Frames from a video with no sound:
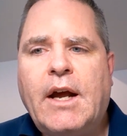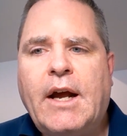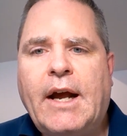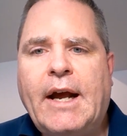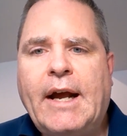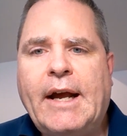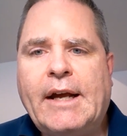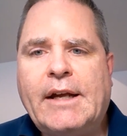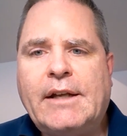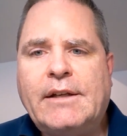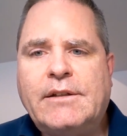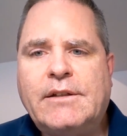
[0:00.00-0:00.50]

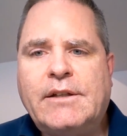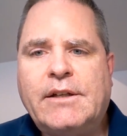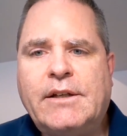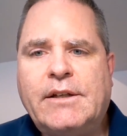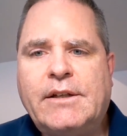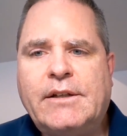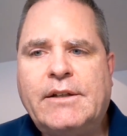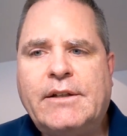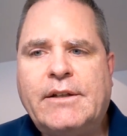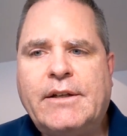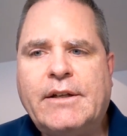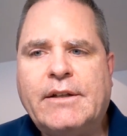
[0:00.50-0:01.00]
And
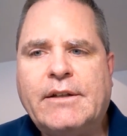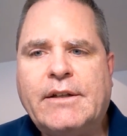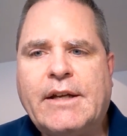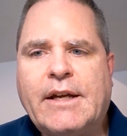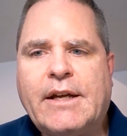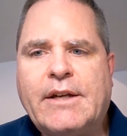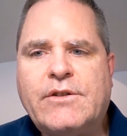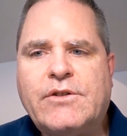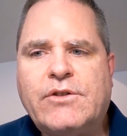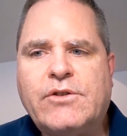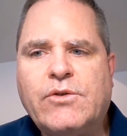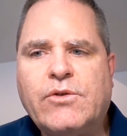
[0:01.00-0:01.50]
in
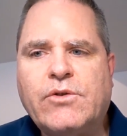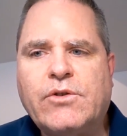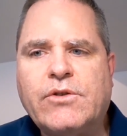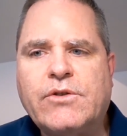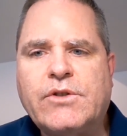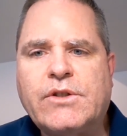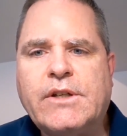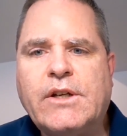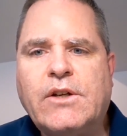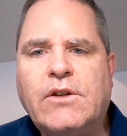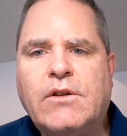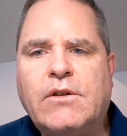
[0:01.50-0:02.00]
case you are
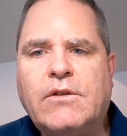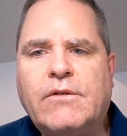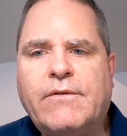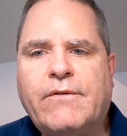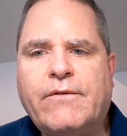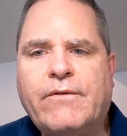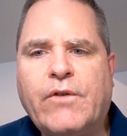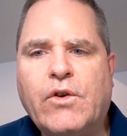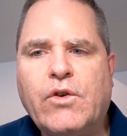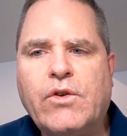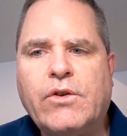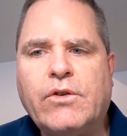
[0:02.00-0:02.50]
still
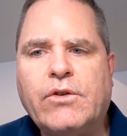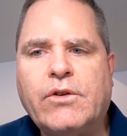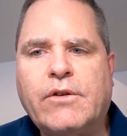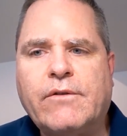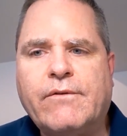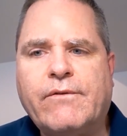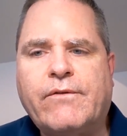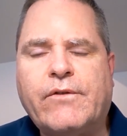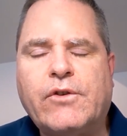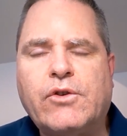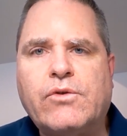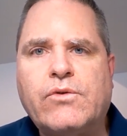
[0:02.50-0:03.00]
further
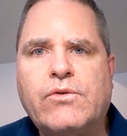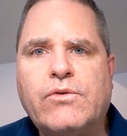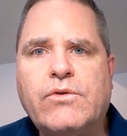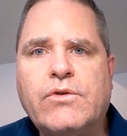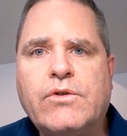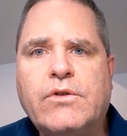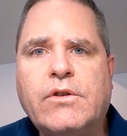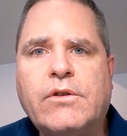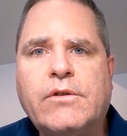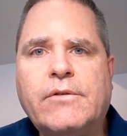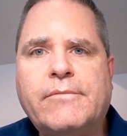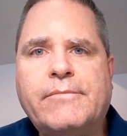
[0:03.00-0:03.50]

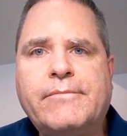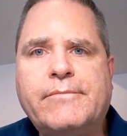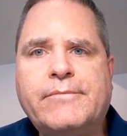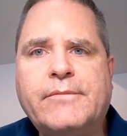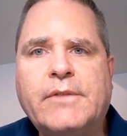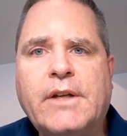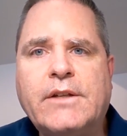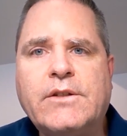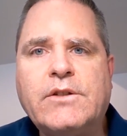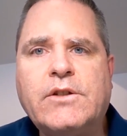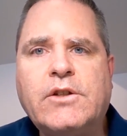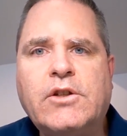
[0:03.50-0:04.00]
confused,
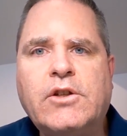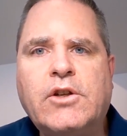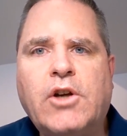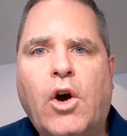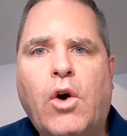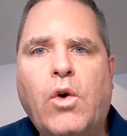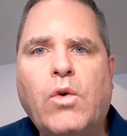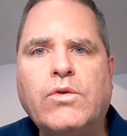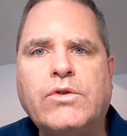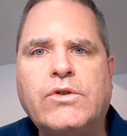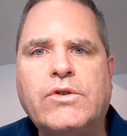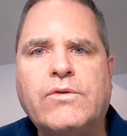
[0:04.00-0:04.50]
let's
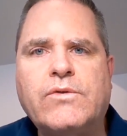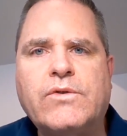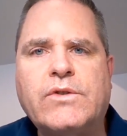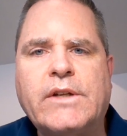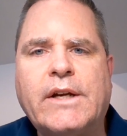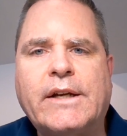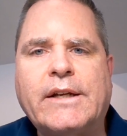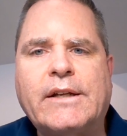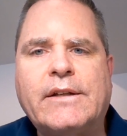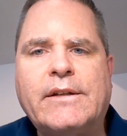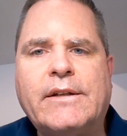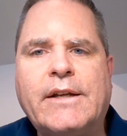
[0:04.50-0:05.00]
go to
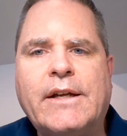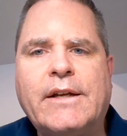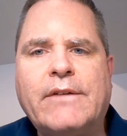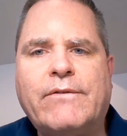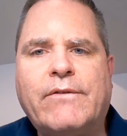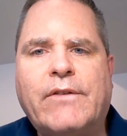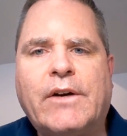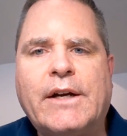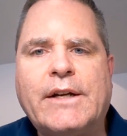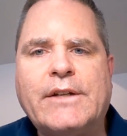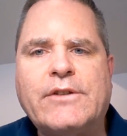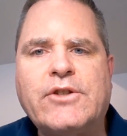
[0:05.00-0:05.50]
2nd
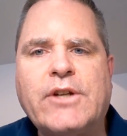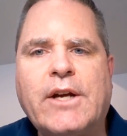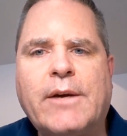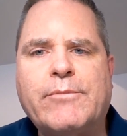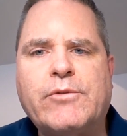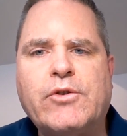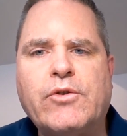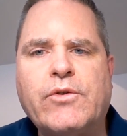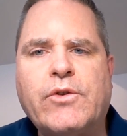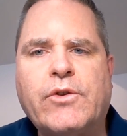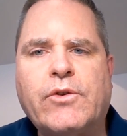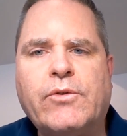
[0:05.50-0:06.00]
Nephi
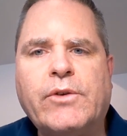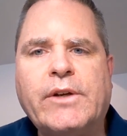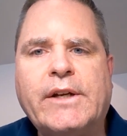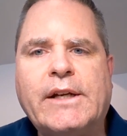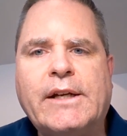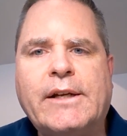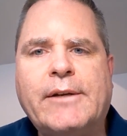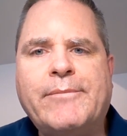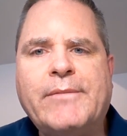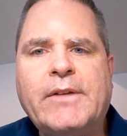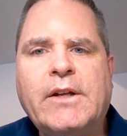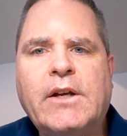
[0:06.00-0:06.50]
chapter
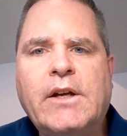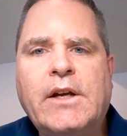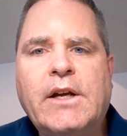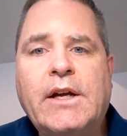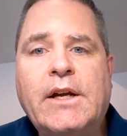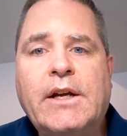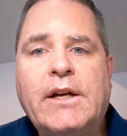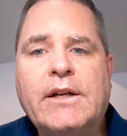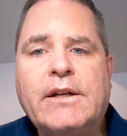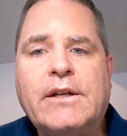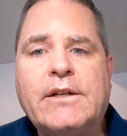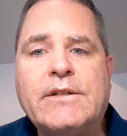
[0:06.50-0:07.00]
3,
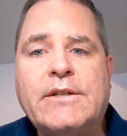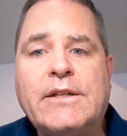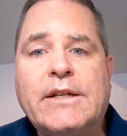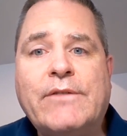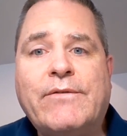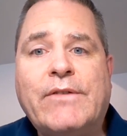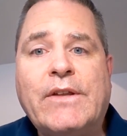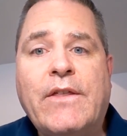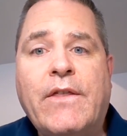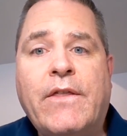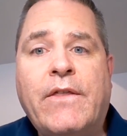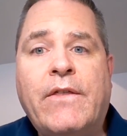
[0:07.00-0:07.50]
because
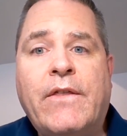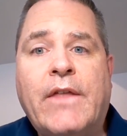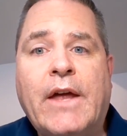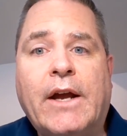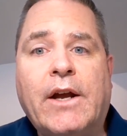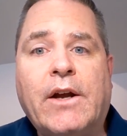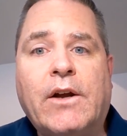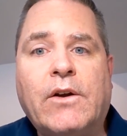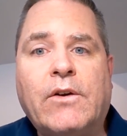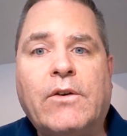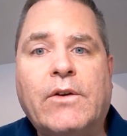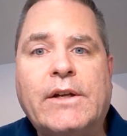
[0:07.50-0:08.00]
even
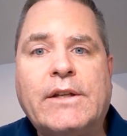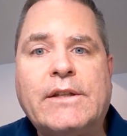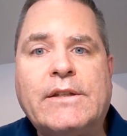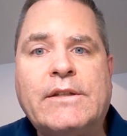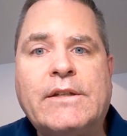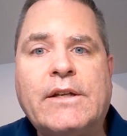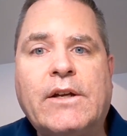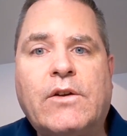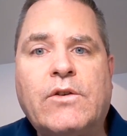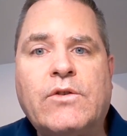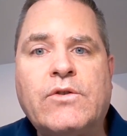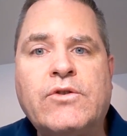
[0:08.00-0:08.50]
there it
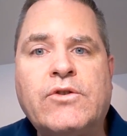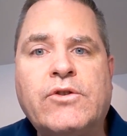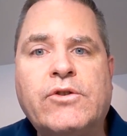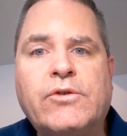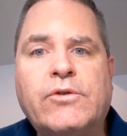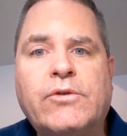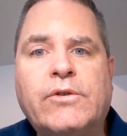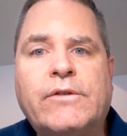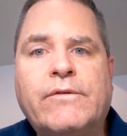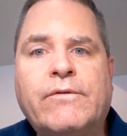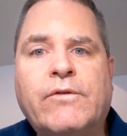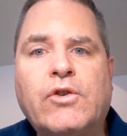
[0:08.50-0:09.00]
tells
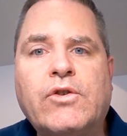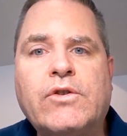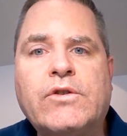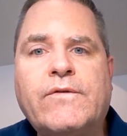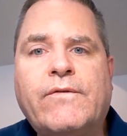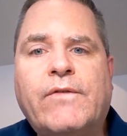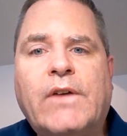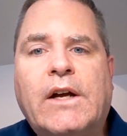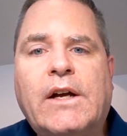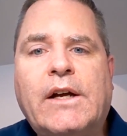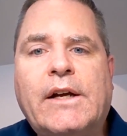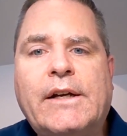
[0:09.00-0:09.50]
you in verse
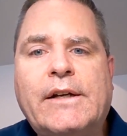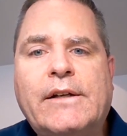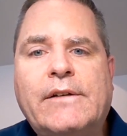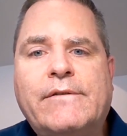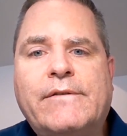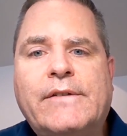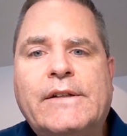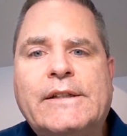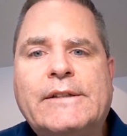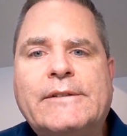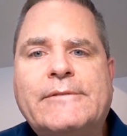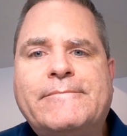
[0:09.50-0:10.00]

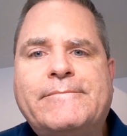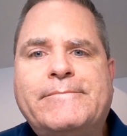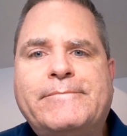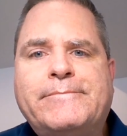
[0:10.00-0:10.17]
5